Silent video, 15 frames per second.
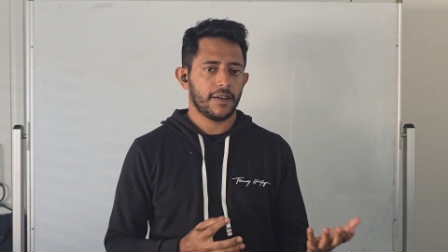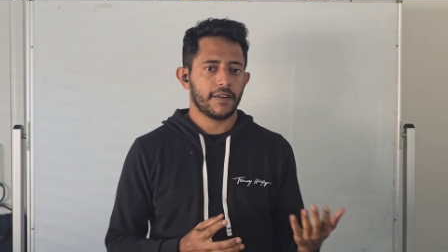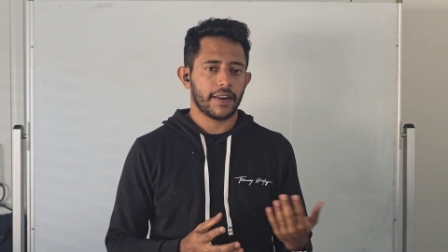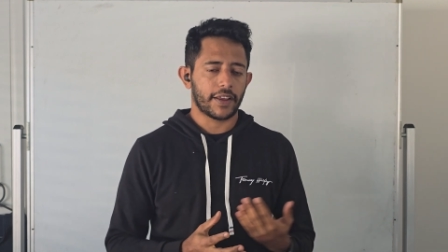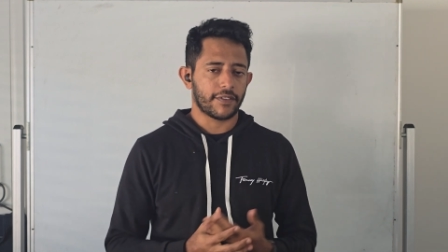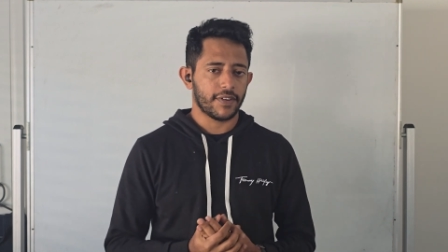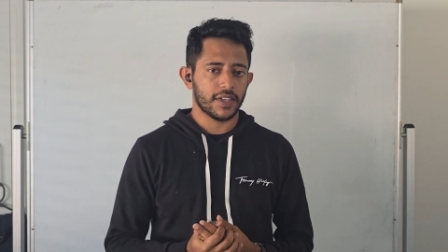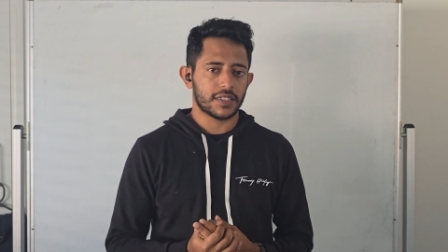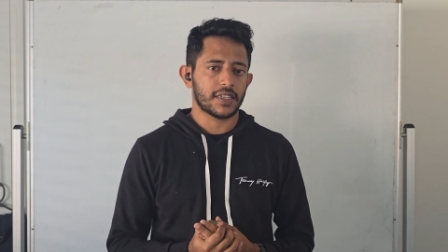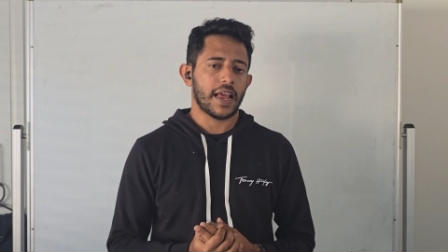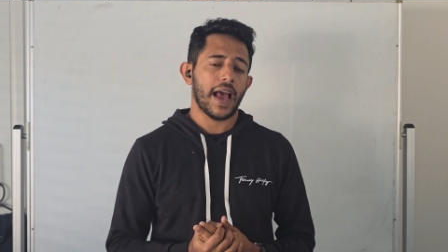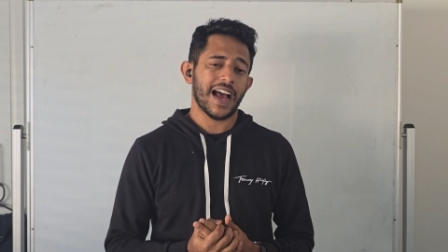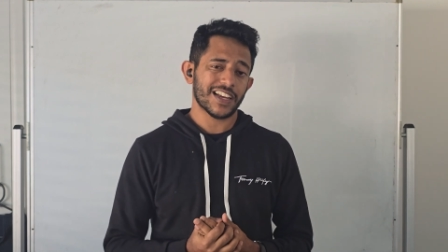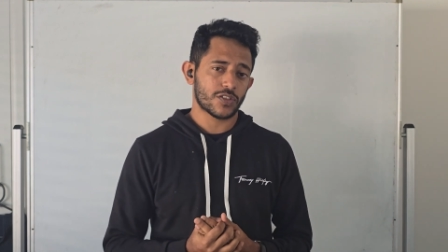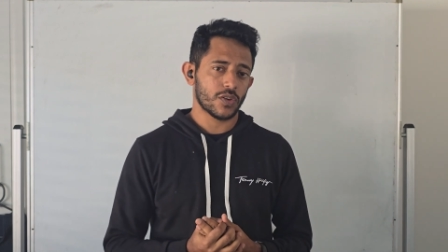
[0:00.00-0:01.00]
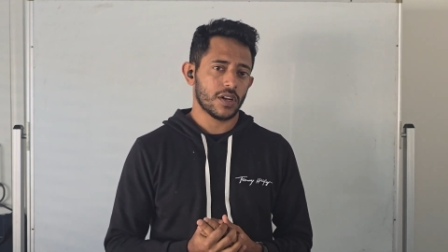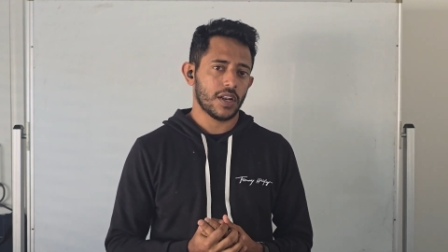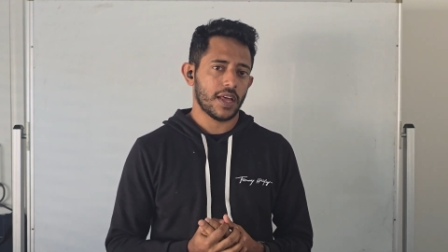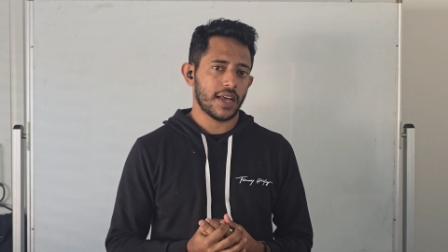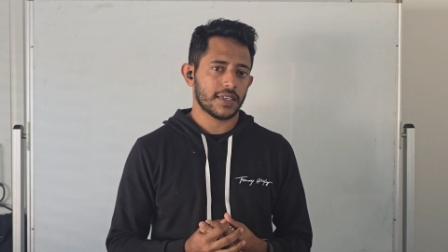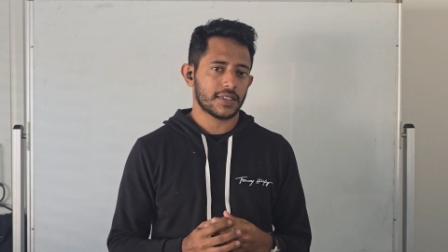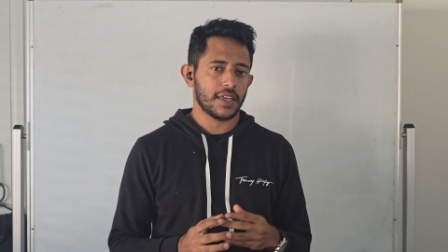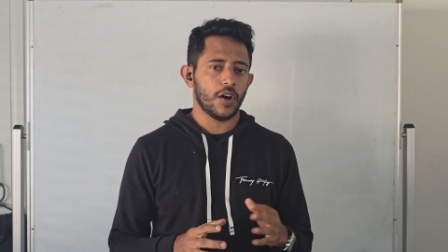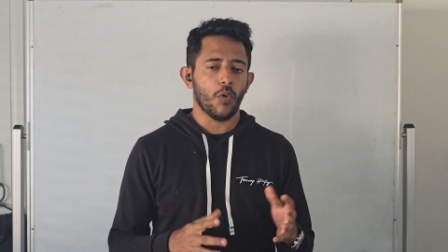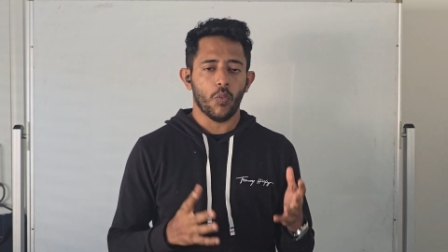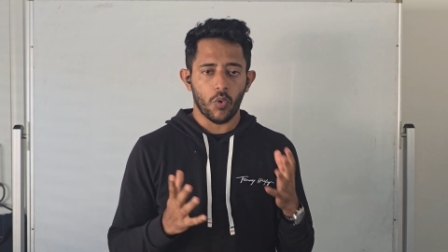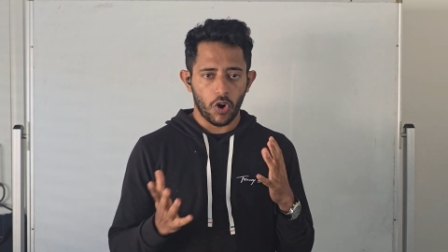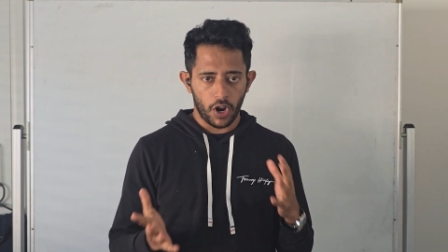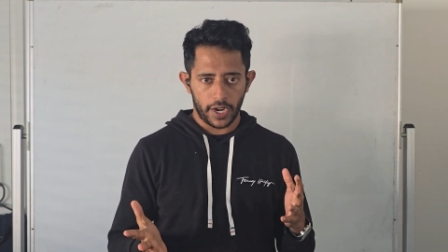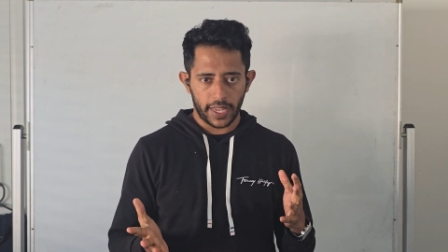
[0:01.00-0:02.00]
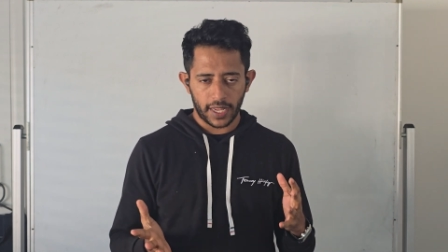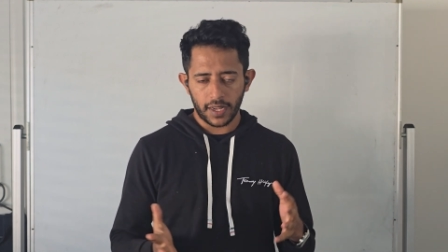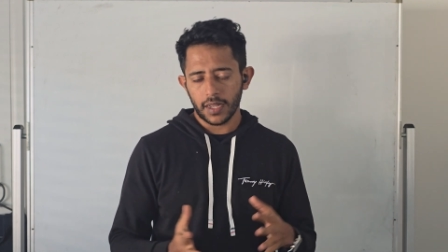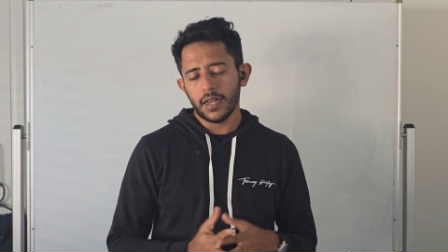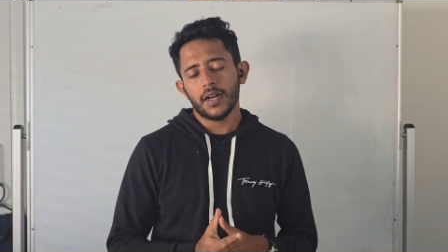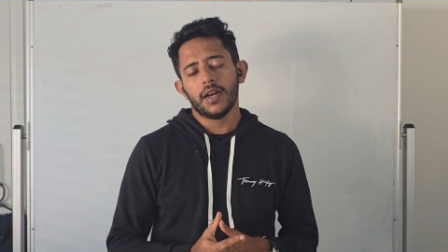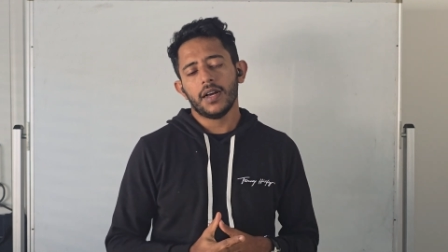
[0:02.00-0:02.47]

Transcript: request as well as a warning